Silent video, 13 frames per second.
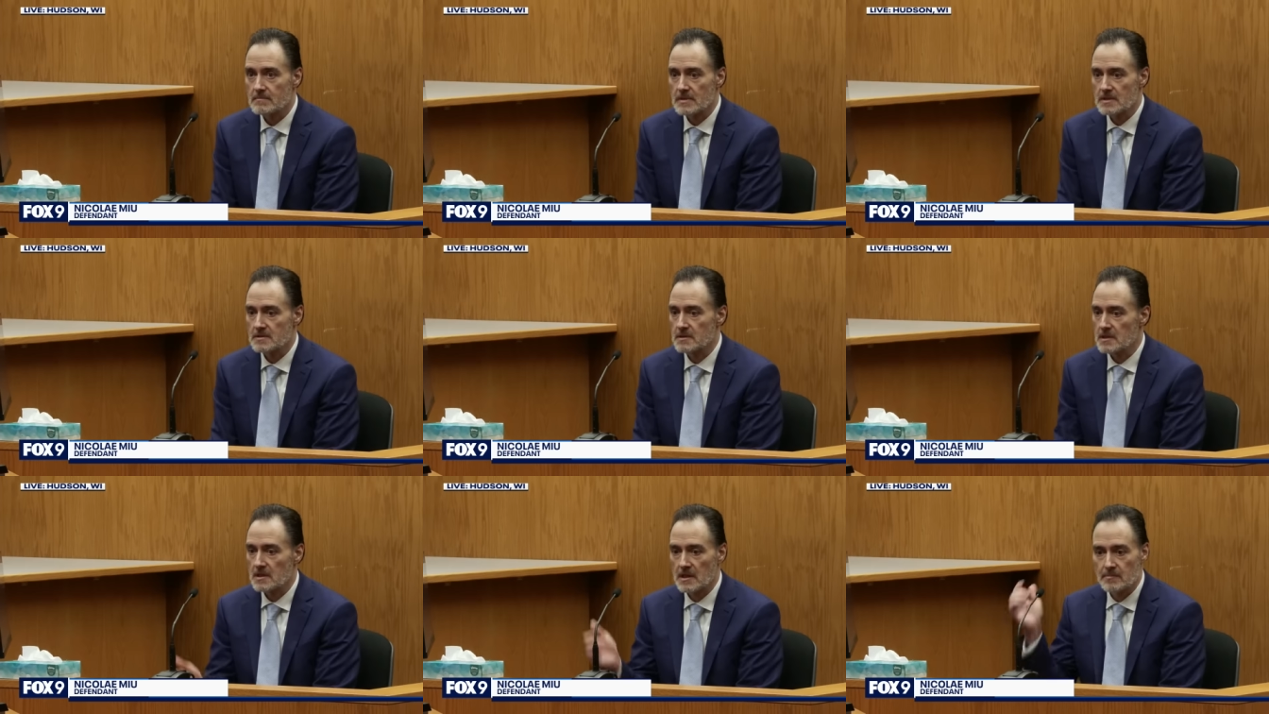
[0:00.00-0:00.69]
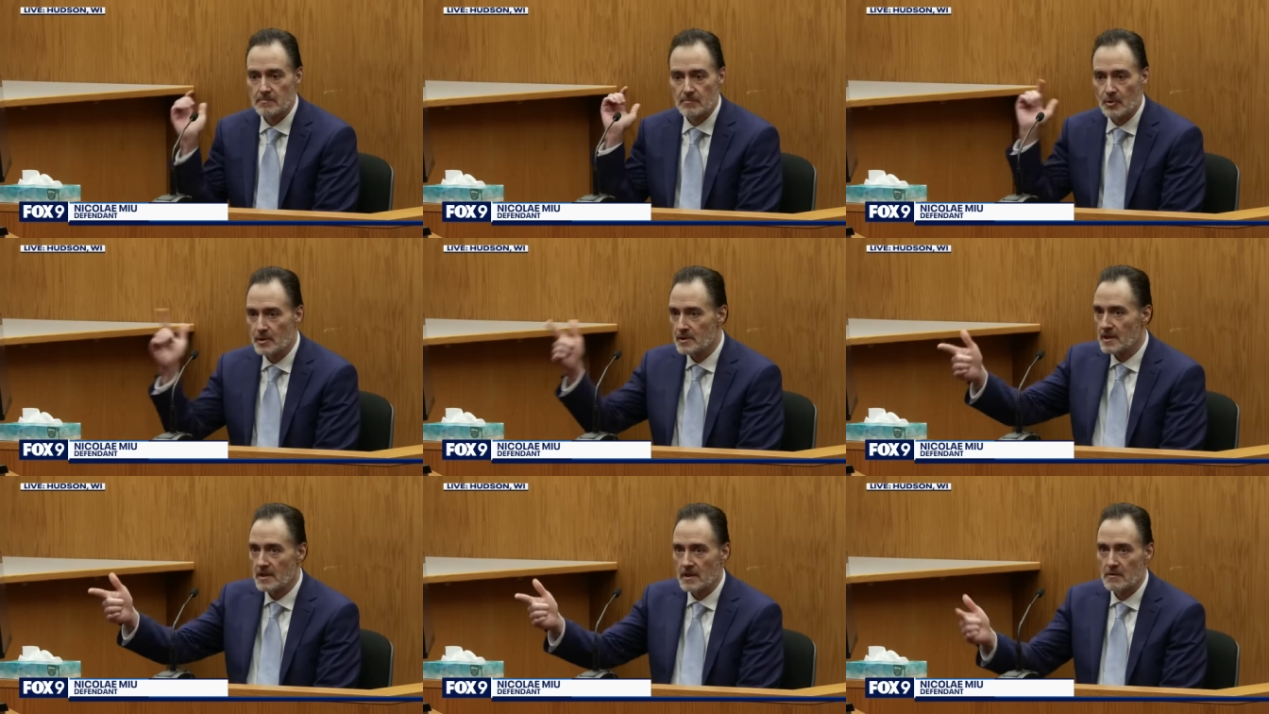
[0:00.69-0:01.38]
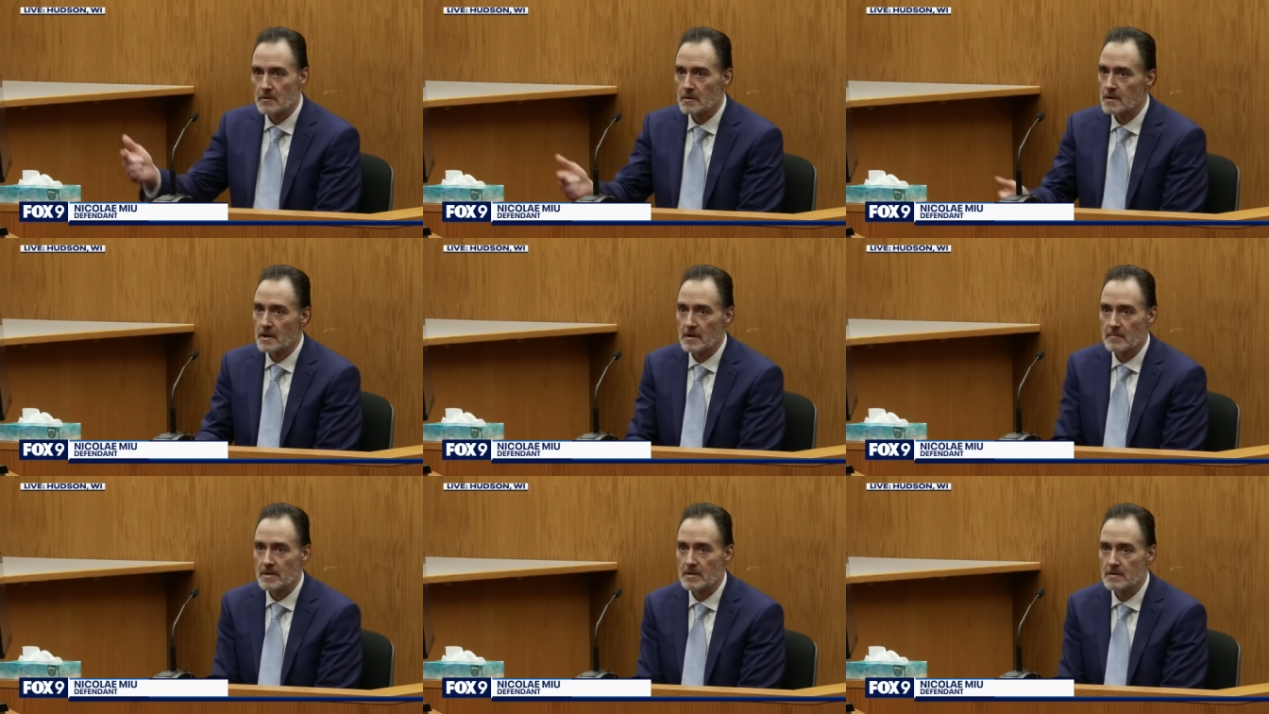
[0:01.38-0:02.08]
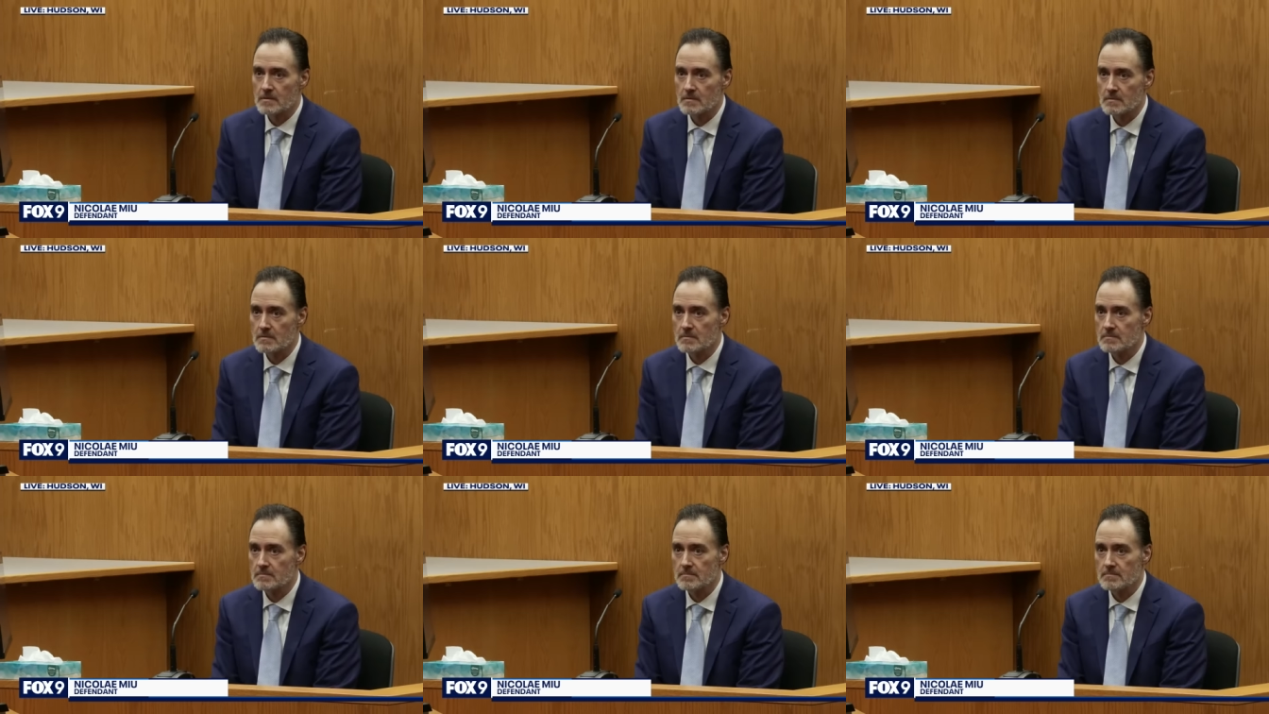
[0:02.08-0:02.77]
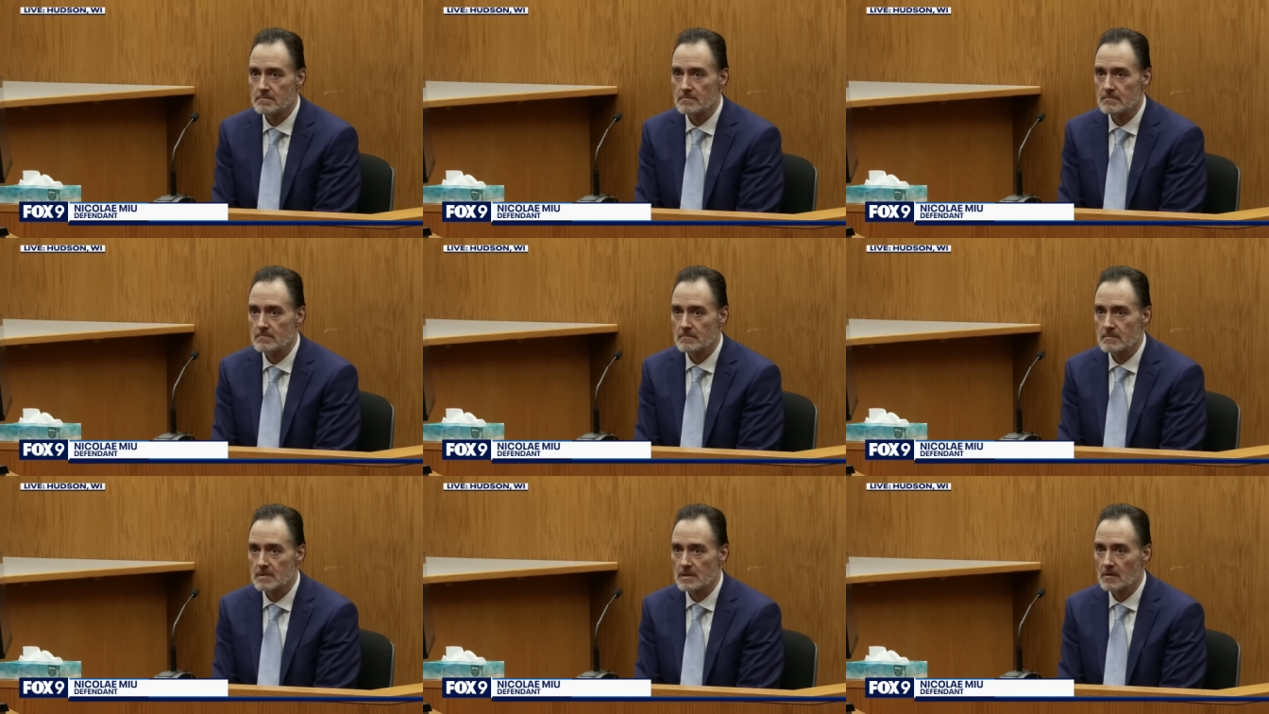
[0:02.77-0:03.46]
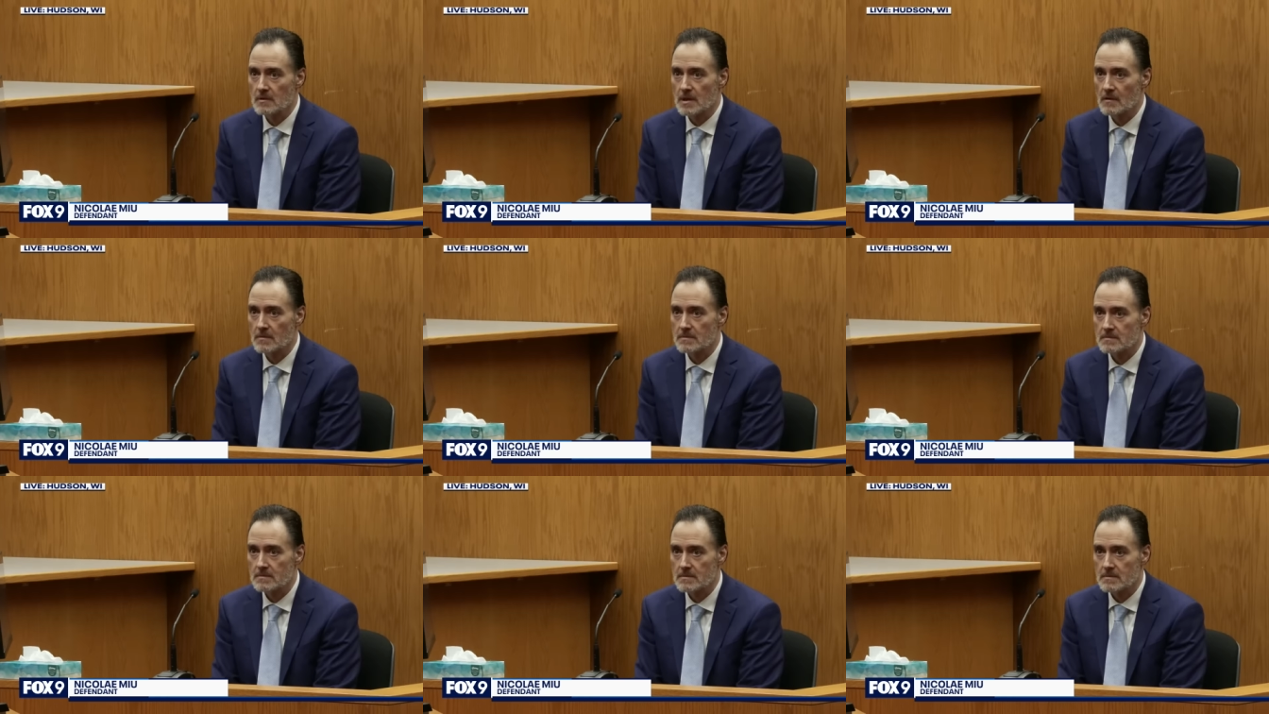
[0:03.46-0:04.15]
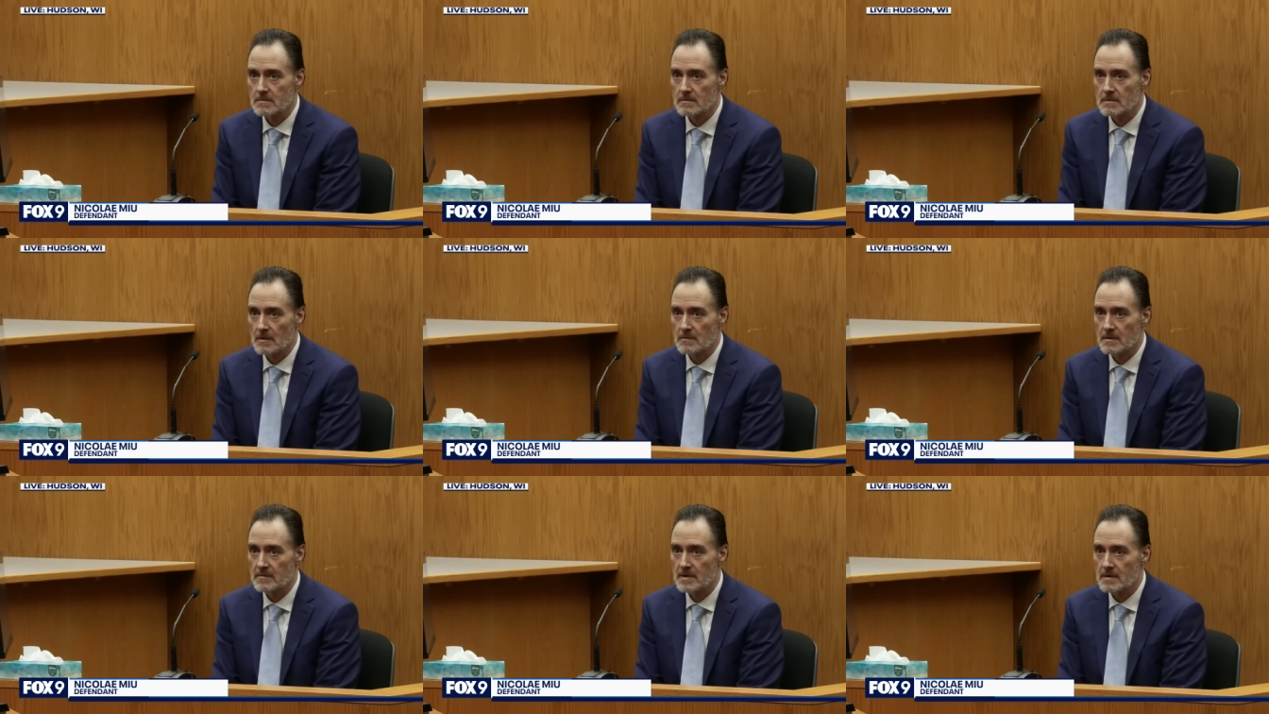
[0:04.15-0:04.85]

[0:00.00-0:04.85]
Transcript: and she kept pointing and ordering me to go down downriver.